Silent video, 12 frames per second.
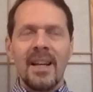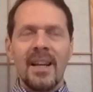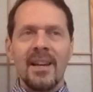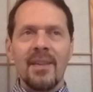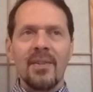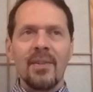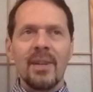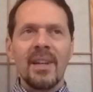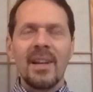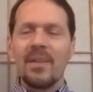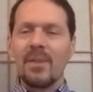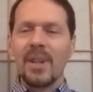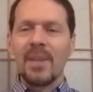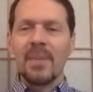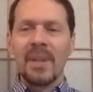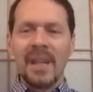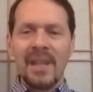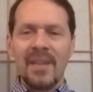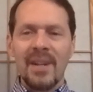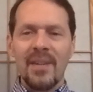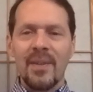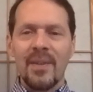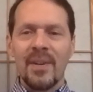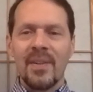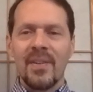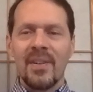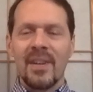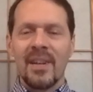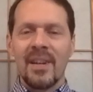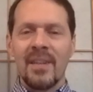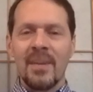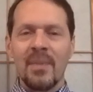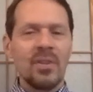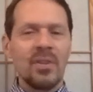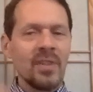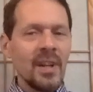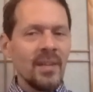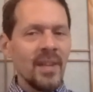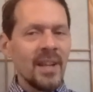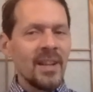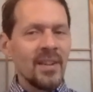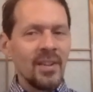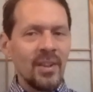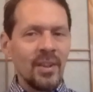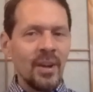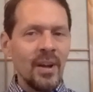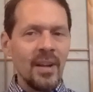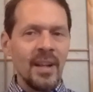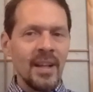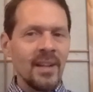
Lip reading: So I didn't really believe it at first. It was just kind of like this thought, like,